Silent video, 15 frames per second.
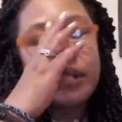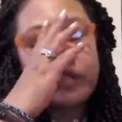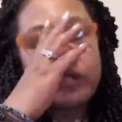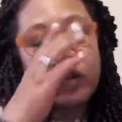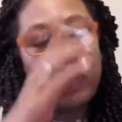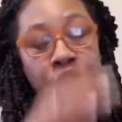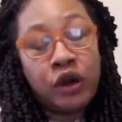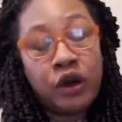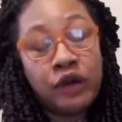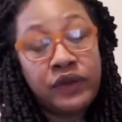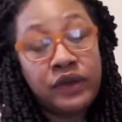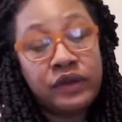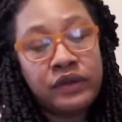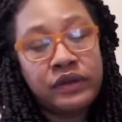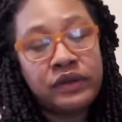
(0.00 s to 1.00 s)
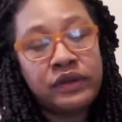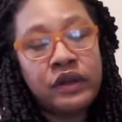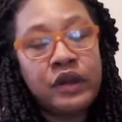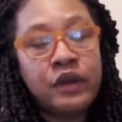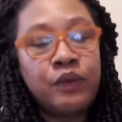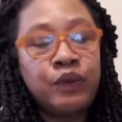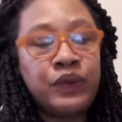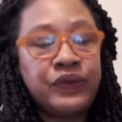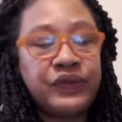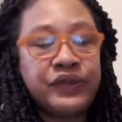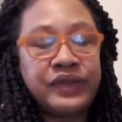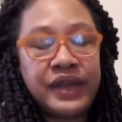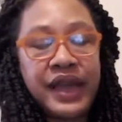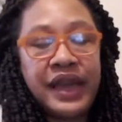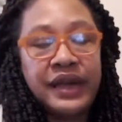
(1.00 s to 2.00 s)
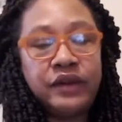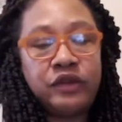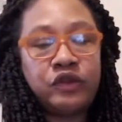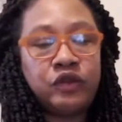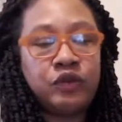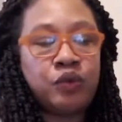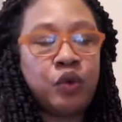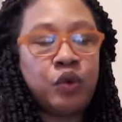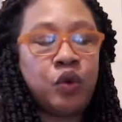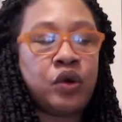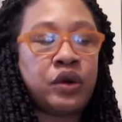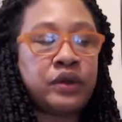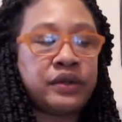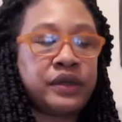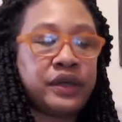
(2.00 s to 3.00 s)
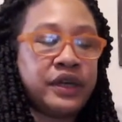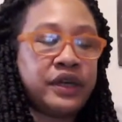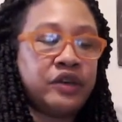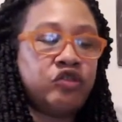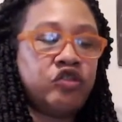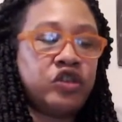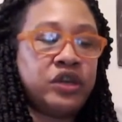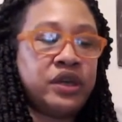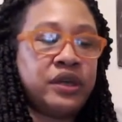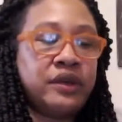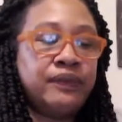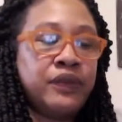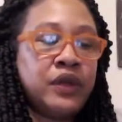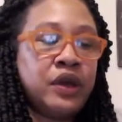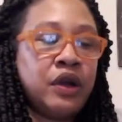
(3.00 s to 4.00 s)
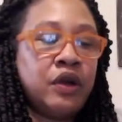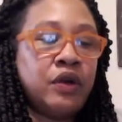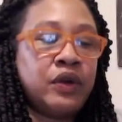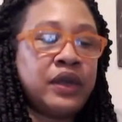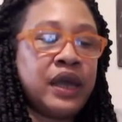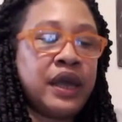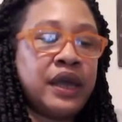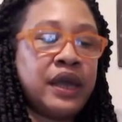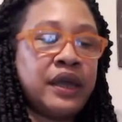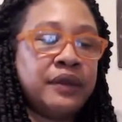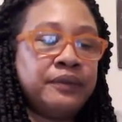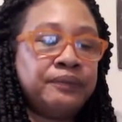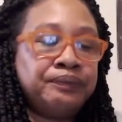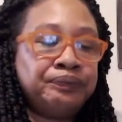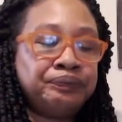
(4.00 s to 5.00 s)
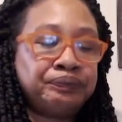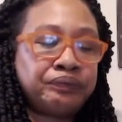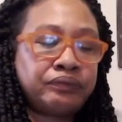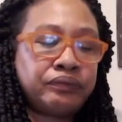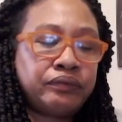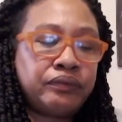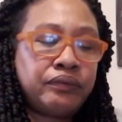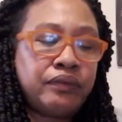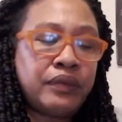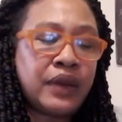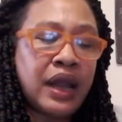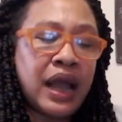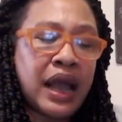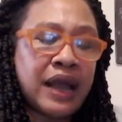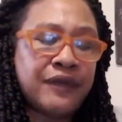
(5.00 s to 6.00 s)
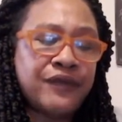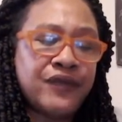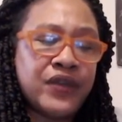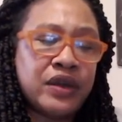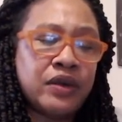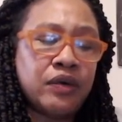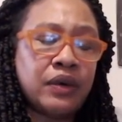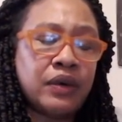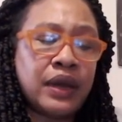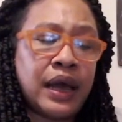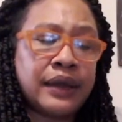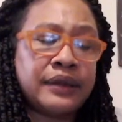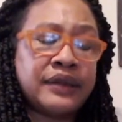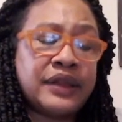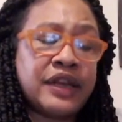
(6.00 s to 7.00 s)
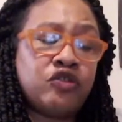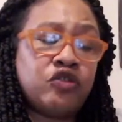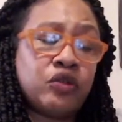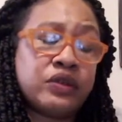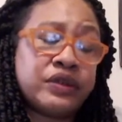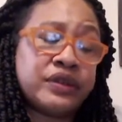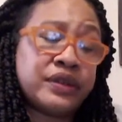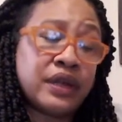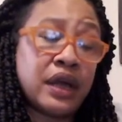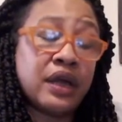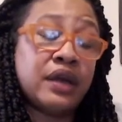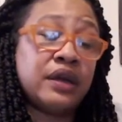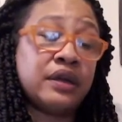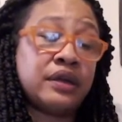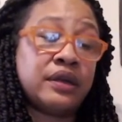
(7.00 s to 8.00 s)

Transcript: Taurus, with this Eight of Swords energy, okay, I feel like that you're stuck.